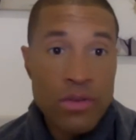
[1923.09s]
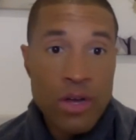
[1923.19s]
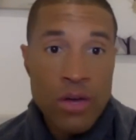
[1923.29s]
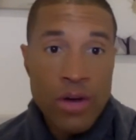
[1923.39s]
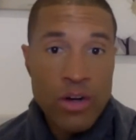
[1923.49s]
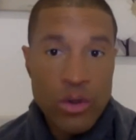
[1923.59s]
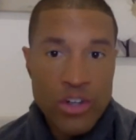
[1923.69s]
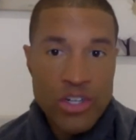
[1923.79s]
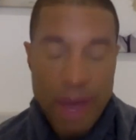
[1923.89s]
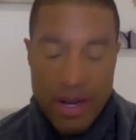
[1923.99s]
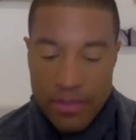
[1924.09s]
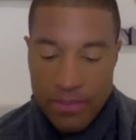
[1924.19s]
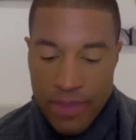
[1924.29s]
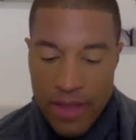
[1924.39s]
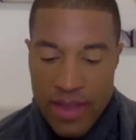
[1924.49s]
right? No question about it.
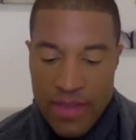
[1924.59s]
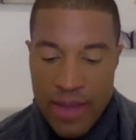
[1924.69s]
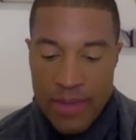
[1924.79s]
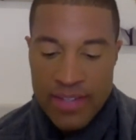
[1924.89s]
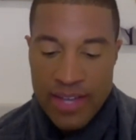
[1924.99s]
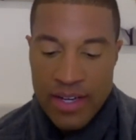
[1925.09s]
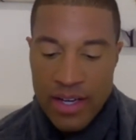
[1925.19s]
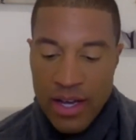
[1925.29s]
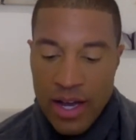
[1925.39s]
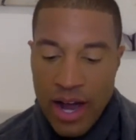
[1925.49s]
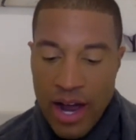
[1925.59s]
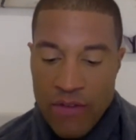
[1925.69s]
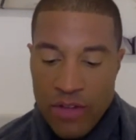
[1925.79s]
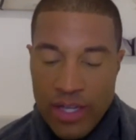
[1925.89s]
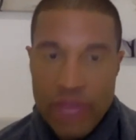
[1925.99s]
And that being said, I feel
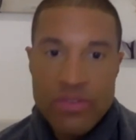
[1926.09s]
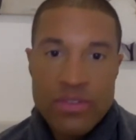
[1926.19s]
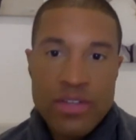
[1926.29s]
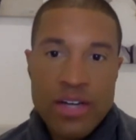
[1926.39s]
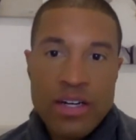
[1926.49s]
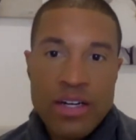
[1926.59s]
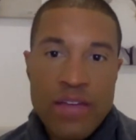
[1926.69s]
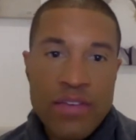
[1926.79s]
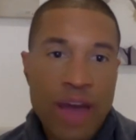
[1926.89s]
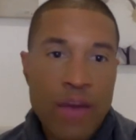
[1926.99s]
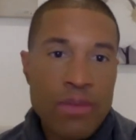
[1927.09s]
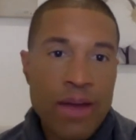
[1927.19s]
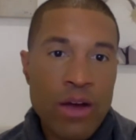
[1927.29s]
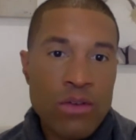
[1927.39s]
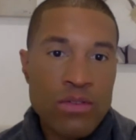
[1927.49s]
like I've done enough of that with my
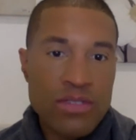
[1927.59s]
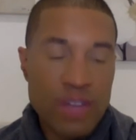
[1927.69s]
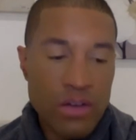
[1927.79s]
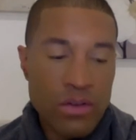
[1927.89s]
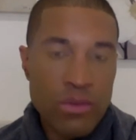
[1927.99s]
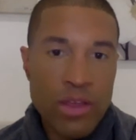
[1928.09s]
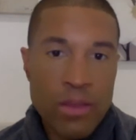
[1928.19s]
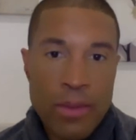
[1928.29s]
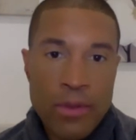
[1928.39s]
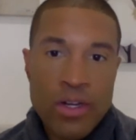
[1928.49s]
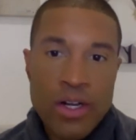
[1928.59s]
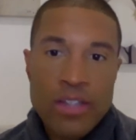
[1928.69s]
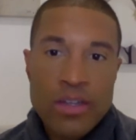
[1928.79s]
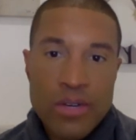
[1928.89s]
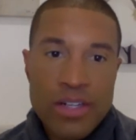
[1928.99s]
own self and with other people
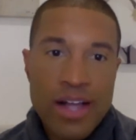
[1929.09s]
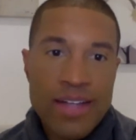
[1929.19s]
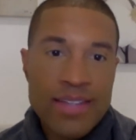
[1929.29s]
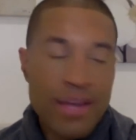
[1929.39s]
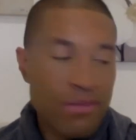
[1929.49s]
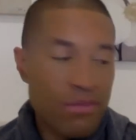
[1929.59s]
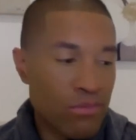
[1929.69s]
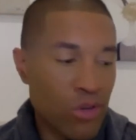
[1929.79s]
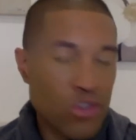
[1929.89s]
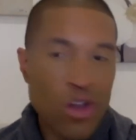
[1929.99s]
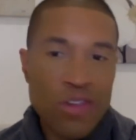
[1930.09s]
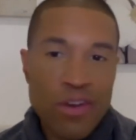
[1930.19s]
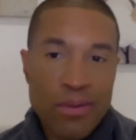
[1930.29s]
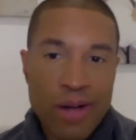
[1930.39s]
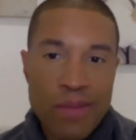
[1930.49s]
to realize that most all of our
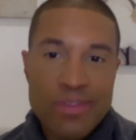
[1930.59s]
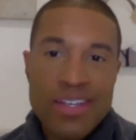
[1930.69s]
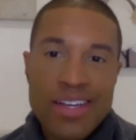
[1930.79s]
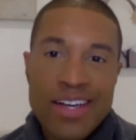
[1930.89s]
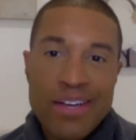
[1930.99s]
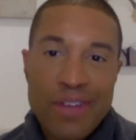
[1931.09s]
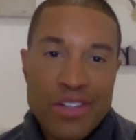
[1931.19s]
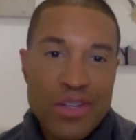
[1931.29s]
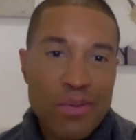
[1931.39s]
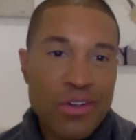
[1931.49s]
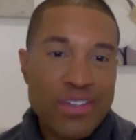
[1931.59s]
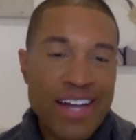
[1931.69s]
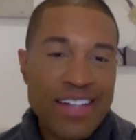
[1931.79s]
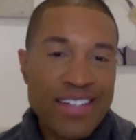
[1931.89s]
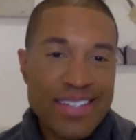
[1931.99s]
problems eventually boil down
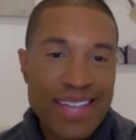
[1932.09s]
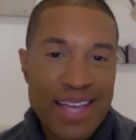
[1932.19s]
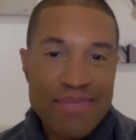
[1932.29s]
to the same